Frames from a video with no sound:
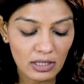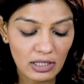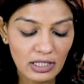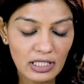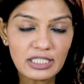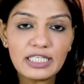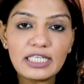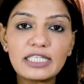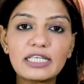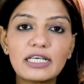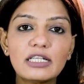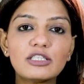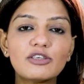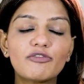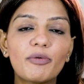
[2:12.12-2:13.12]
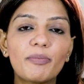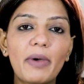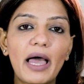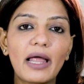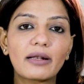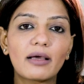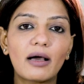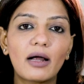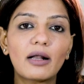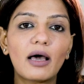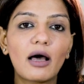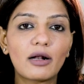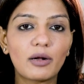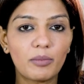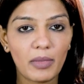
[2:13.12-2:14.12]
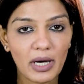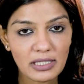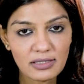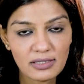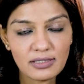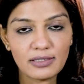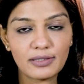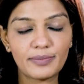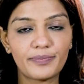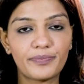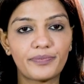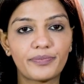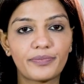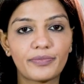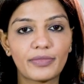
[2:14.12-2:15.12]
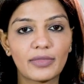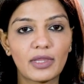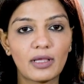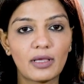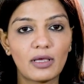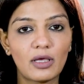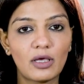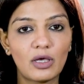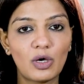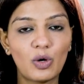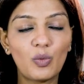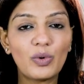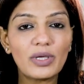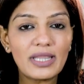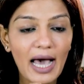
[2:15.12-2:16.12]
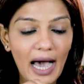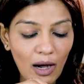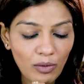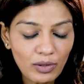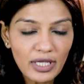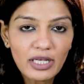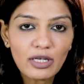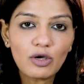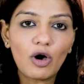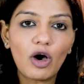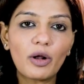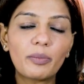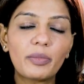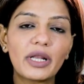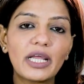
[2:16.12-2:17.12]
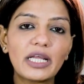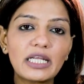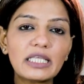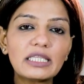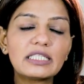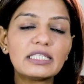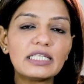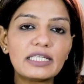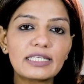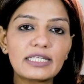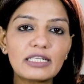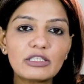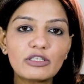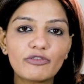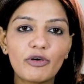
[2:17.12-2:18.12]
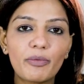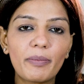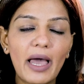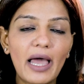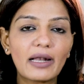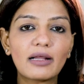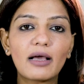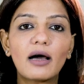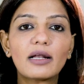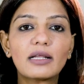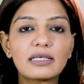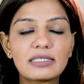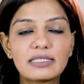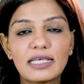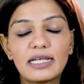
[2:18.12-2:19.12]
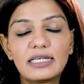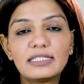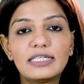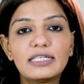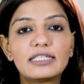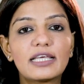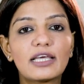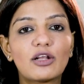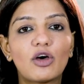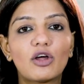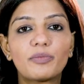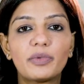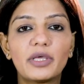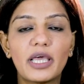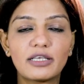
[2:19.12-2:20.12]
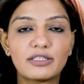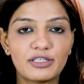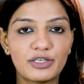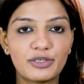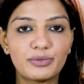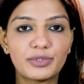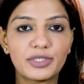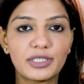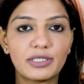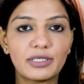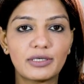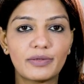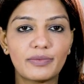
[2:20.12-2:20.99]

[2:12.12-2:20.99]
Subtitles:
the details of a PAN card are a must. Without incorporating the details of a PAN card, a sale deed cannot be executed.